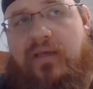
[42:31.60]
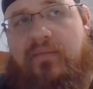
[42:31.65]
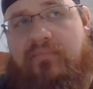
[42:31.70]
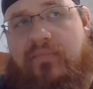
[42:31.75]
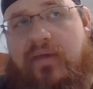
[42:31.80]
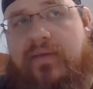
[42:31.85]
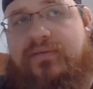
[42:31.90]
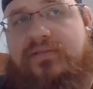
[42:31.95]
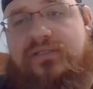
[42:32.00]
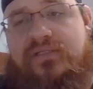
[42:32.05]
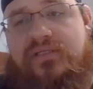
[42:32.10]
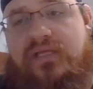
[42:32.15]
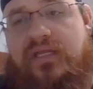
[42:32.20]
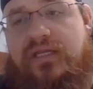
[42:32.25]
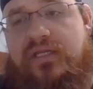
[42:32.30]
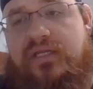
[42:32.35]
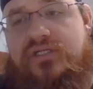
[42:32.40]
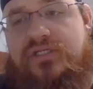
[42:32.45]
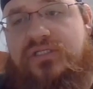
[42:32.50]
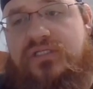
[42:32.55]
Maybe it's because I
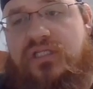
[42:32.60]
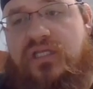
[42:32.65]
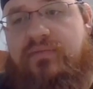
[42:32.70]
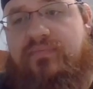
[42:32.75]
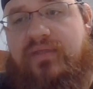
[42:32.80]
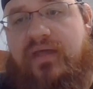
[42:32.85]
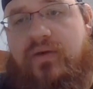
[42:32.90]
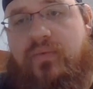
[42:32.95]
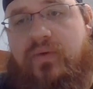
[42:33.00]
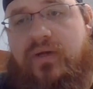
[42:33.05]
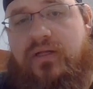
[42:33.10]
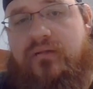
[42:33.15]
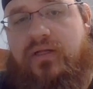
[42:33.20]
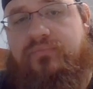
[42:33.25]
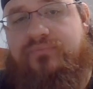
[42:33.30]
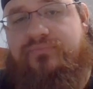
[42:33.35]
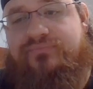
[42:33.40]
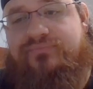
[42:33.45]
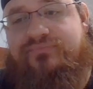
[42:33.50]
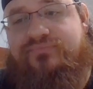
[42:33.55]
did just sleep that well.
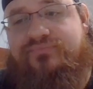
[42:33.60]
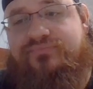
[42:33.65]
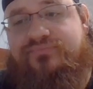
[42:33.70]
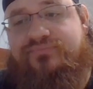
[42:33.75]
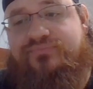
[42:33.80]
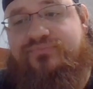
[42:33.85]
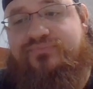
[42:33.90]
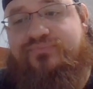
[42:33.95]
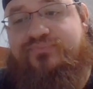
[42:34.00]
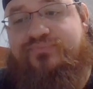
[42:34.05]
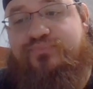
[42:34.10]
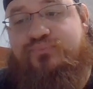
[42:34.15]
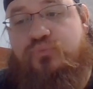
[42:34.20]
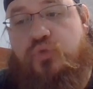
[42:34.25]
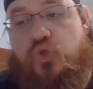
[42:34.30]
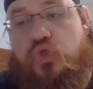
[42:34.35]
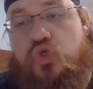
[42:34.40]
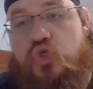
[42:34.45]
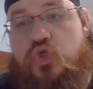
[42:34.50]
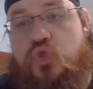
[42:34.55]

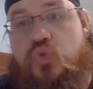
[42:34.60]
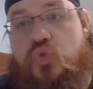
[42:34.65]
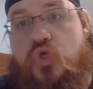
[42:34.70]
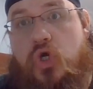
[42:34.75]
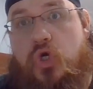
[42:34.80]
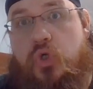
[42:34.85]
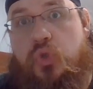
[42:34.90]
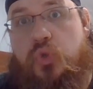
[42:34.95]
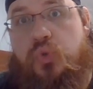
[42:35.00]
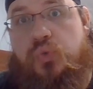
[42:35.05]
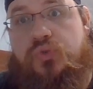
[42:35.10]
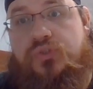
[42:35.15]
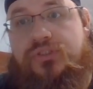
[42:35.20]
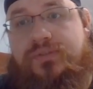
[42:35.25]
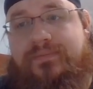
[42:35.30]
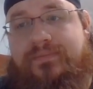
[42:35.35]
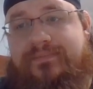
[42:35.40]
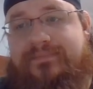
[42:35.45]
Who knows?